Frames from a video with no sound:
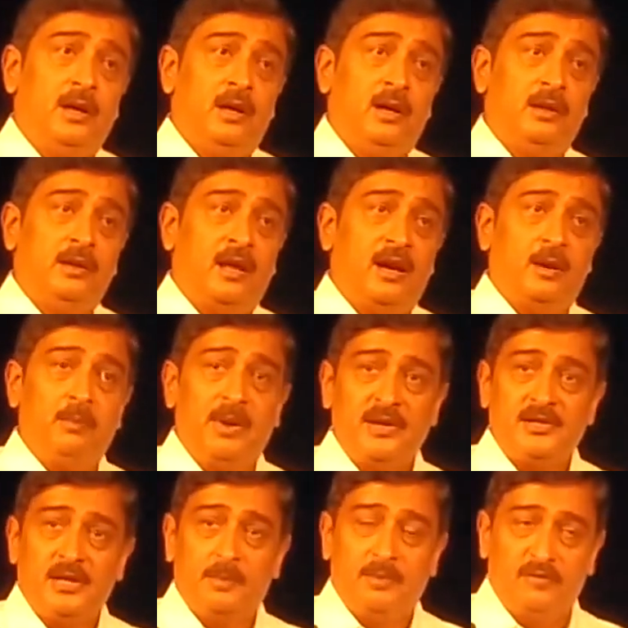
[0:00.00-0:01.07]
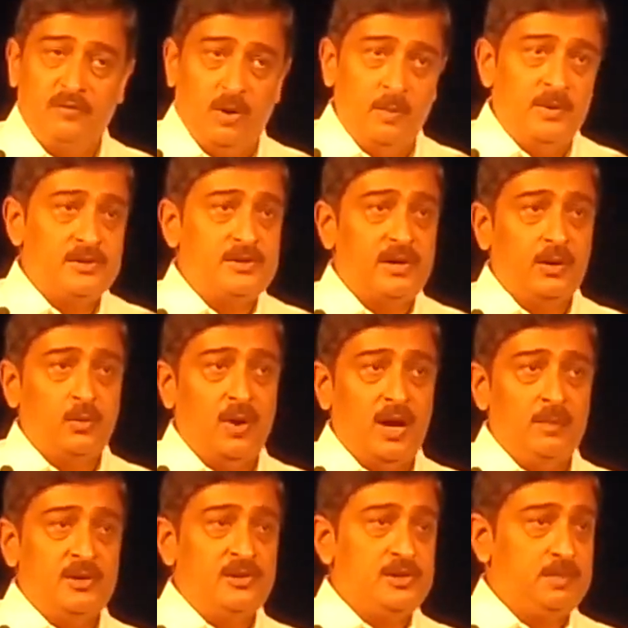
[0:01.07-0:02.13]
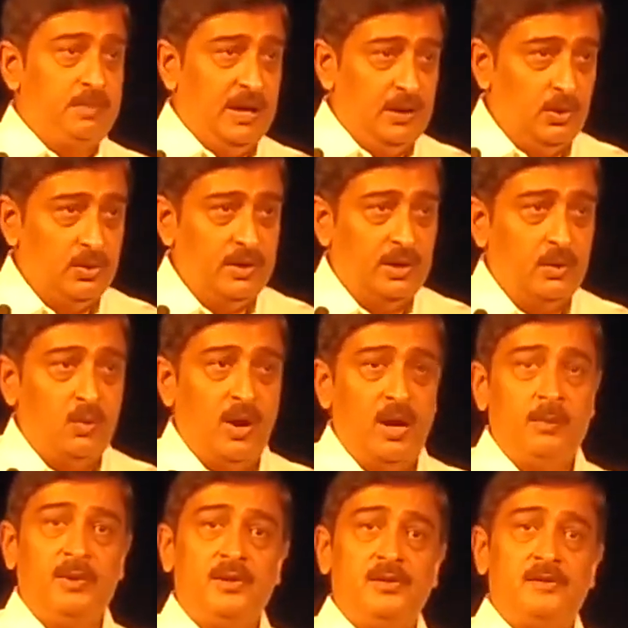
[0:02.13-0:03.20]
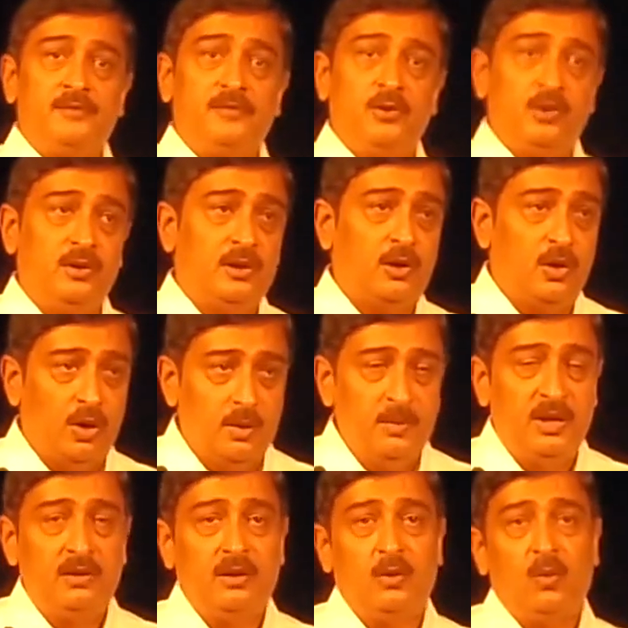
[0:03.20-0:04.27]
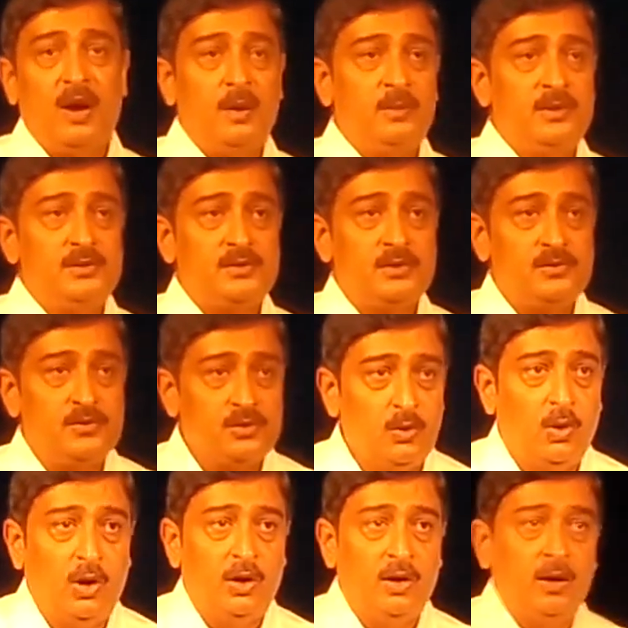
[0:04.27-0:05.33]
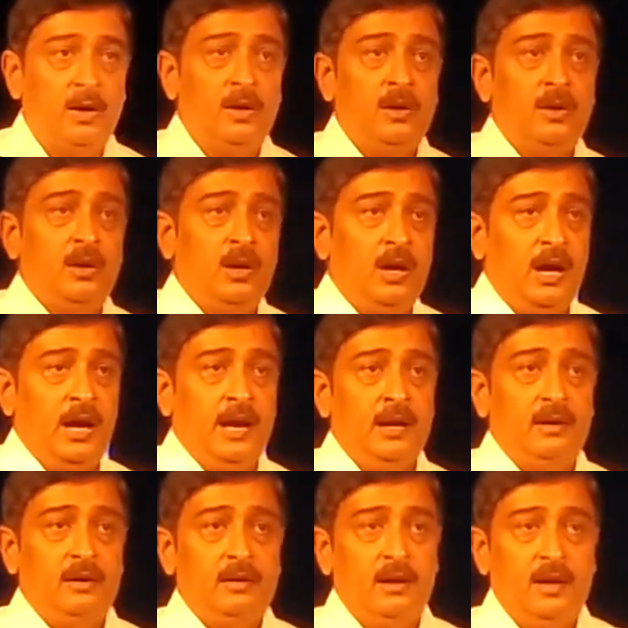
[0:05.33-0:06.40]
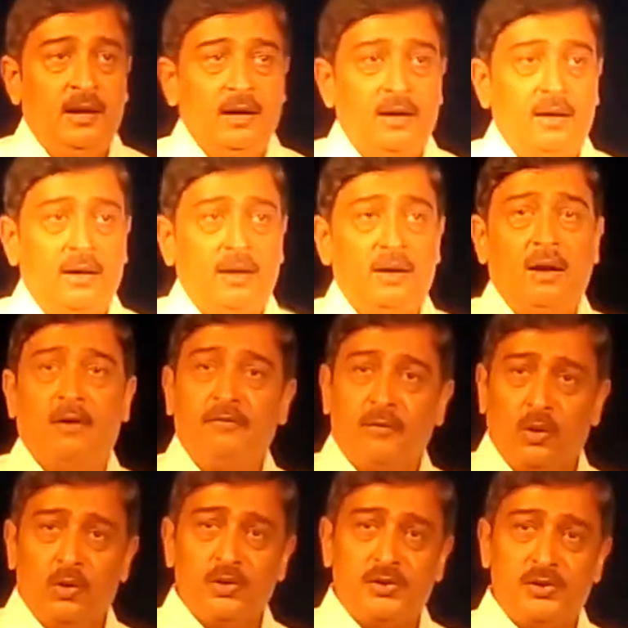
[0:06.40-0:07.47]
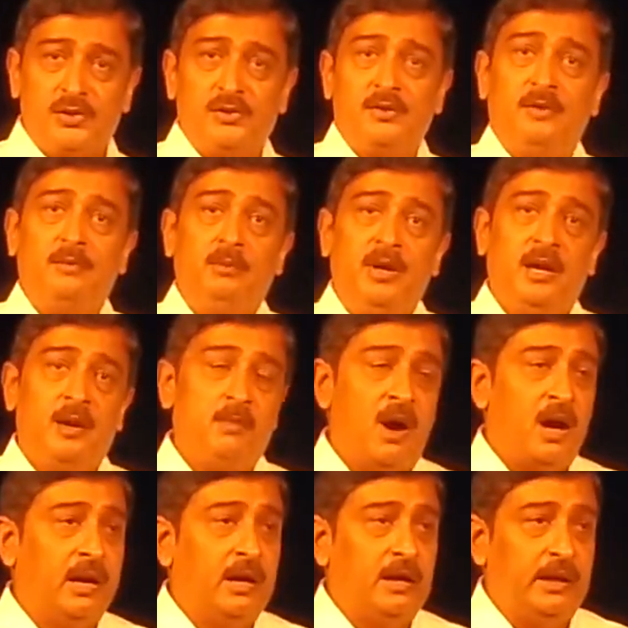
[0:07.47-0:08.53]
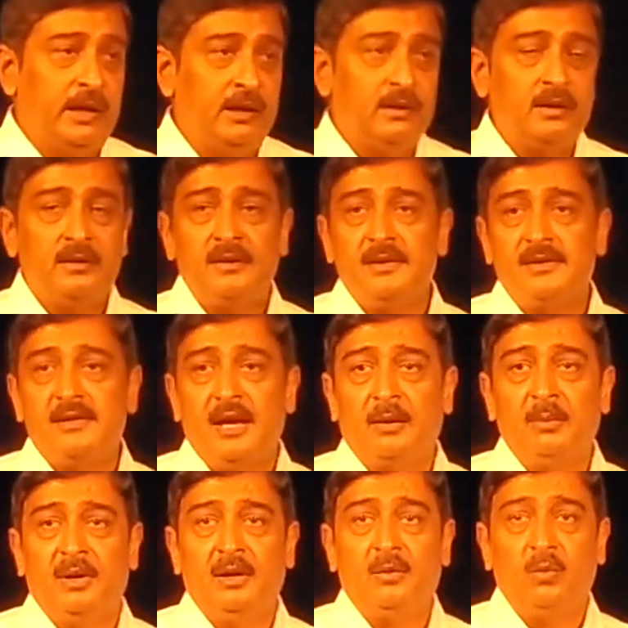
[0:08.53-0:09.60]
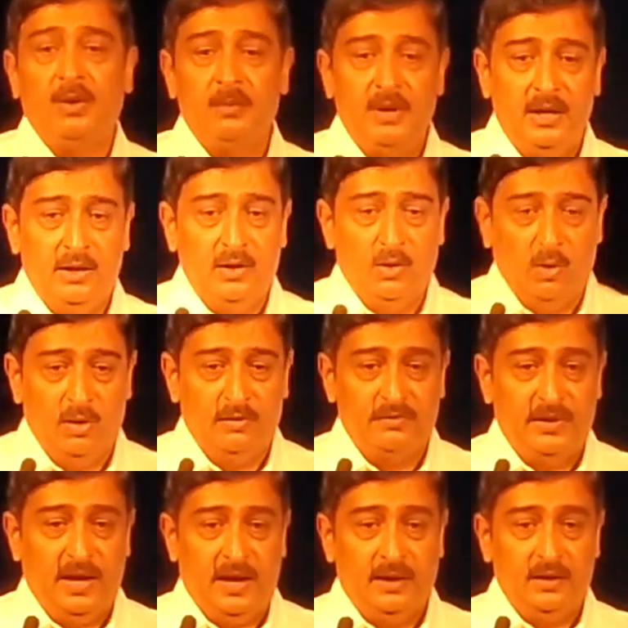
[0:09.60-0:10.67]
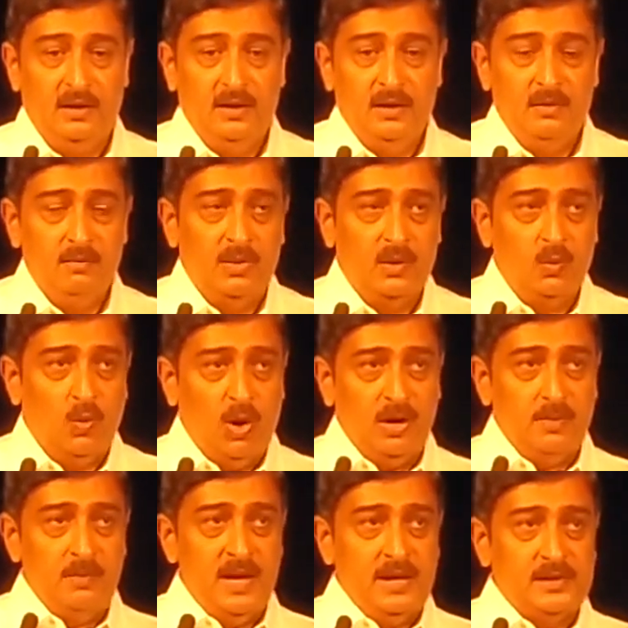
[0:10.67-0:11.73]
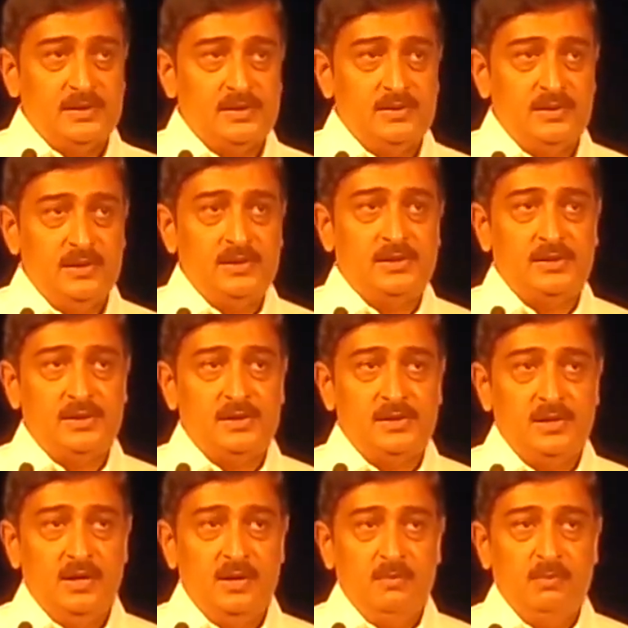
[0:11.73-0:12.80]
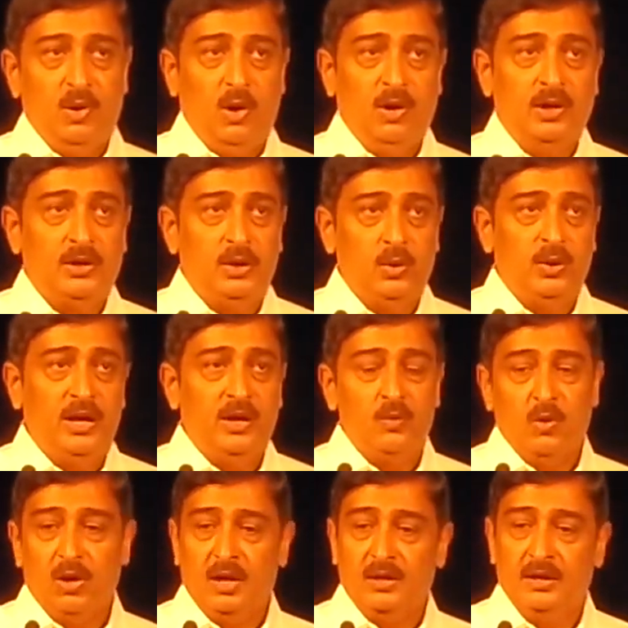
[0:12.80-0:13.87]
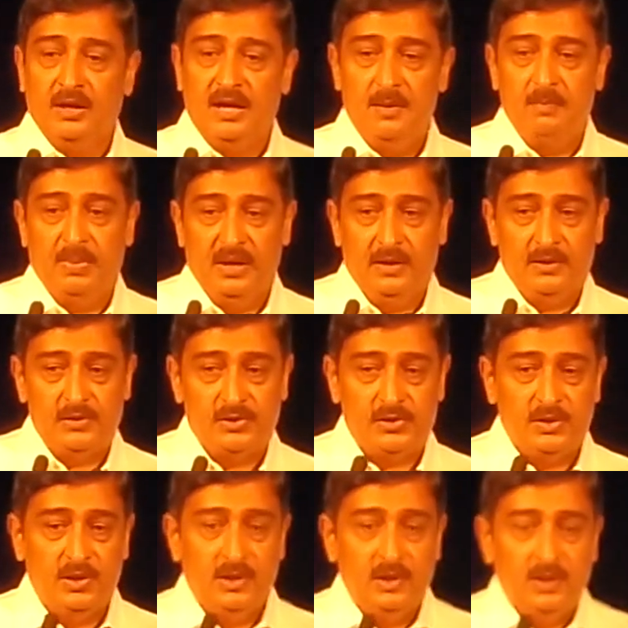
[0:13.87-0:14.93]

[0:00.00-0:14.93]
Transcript: There are basic performance requirements, payload requirements, fuel economy requirements, and so on. And of course, being a market leader in this segment, we're meeting all of that. But what makes this product unique? What are the key pillars?